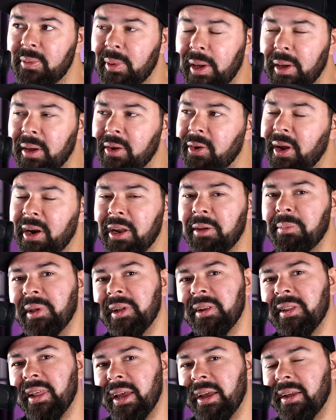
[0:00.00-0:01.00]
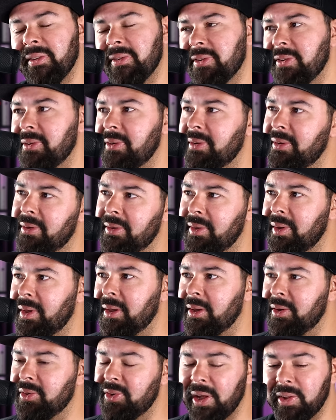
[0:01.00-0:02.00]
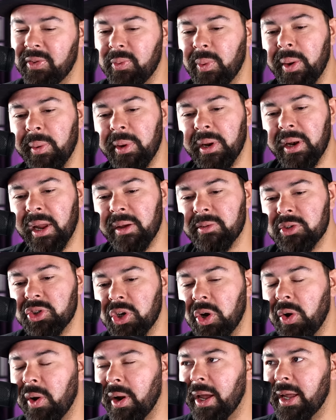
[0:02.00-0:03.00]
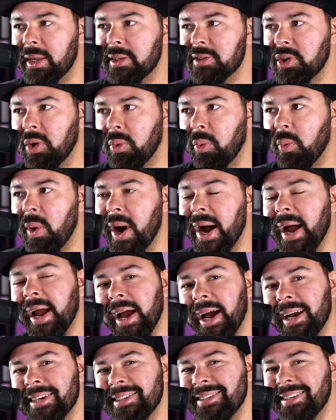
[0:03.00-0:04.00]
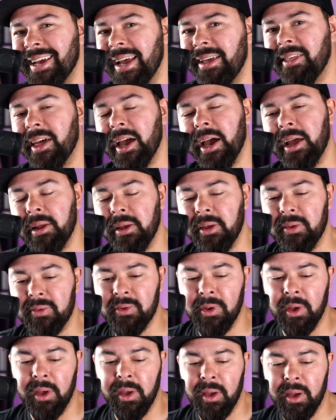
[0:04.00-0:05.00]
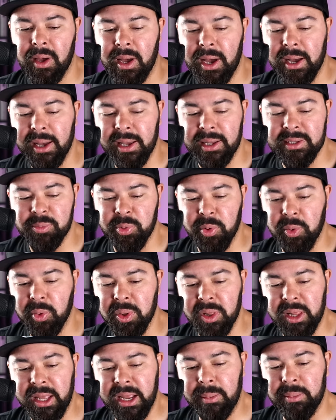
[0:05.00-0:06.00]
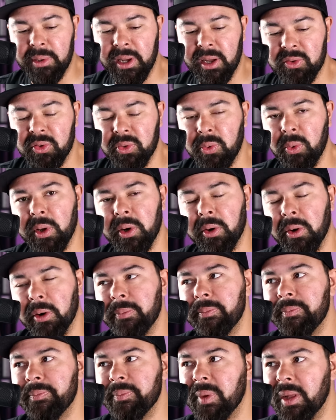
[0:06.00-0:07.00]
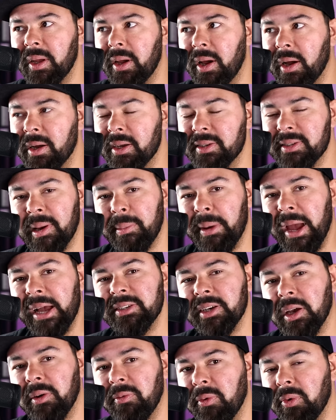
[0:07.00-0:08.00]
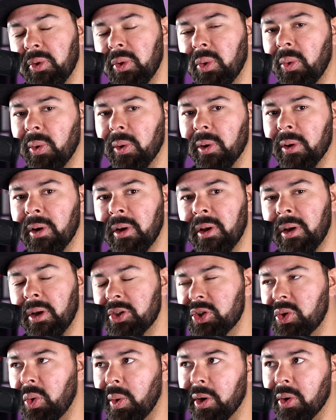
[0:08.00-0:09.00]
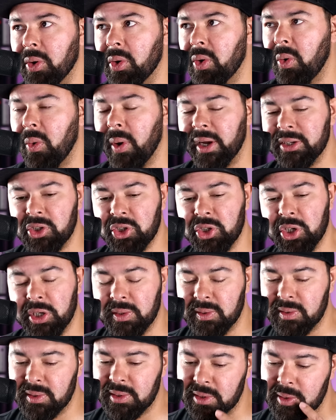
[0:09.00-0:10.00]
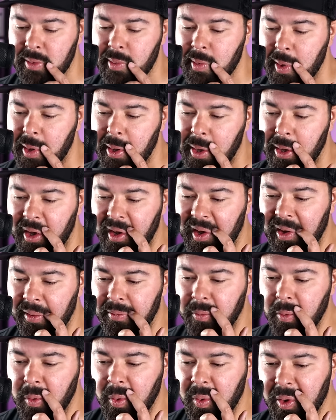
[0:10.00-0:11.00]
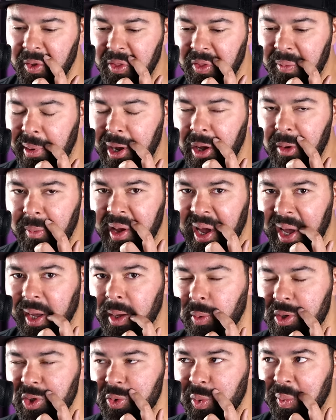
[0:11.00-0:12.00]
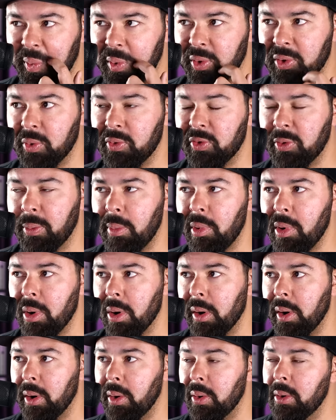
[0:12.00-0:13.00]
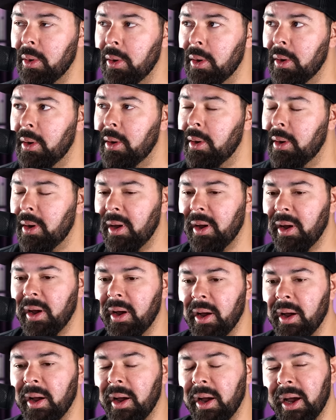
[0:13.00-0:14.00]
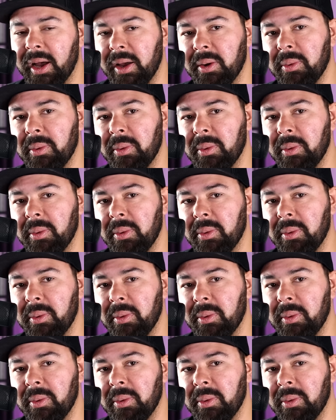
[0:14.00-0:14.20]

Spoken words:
Great. He played the hits. That's why we didn't have a show. And so why I say that is I had proclaimed on Twitter, cause I'm asking for your Twitter questions, for the mailbag, which we will do tomorrow. My